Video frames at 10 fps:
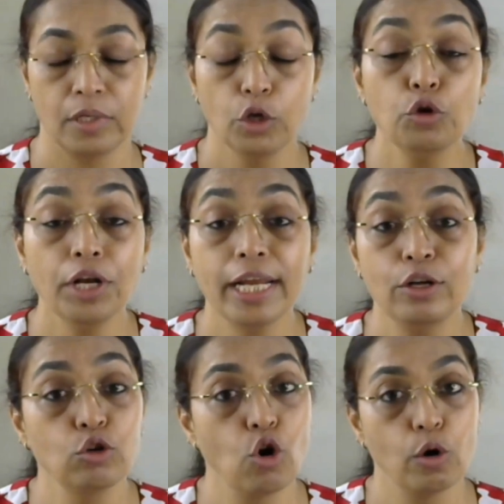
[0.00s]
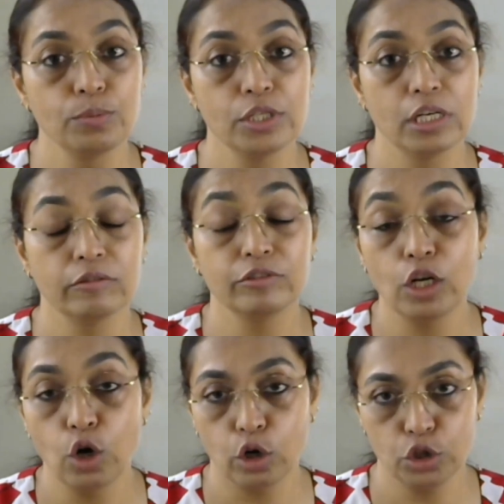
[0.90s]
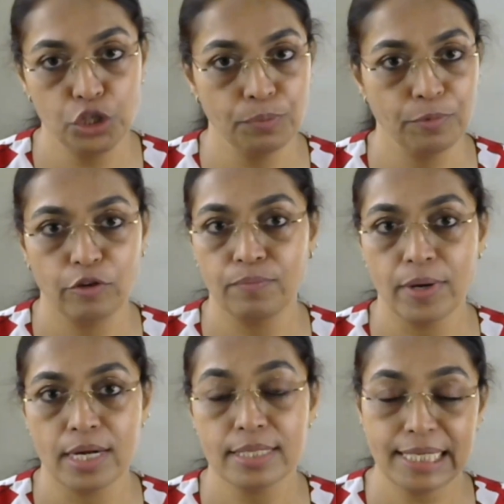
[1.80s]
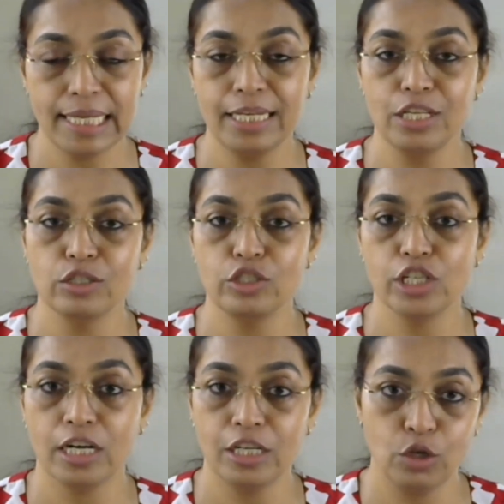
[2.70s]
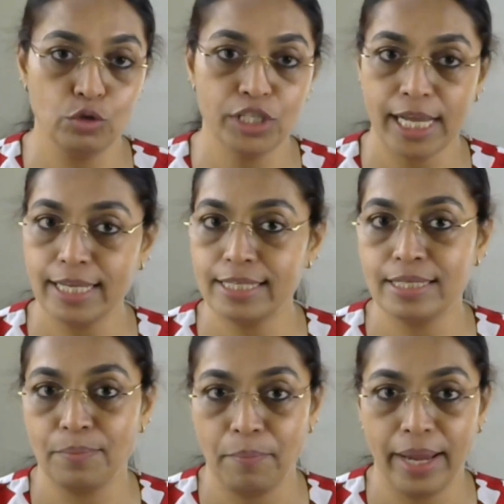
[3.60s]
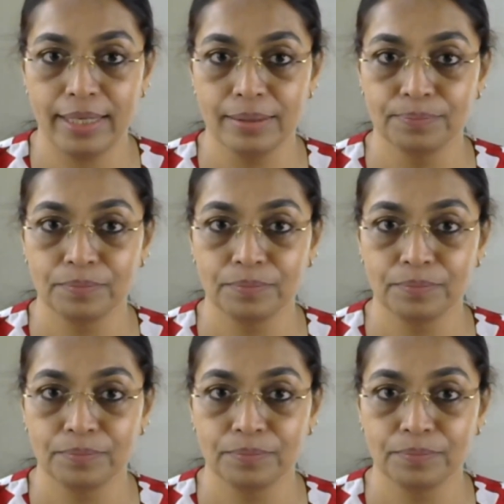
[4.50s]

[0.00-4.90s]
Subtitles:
You need to observe the lordship of Mars in your chart to check its impact.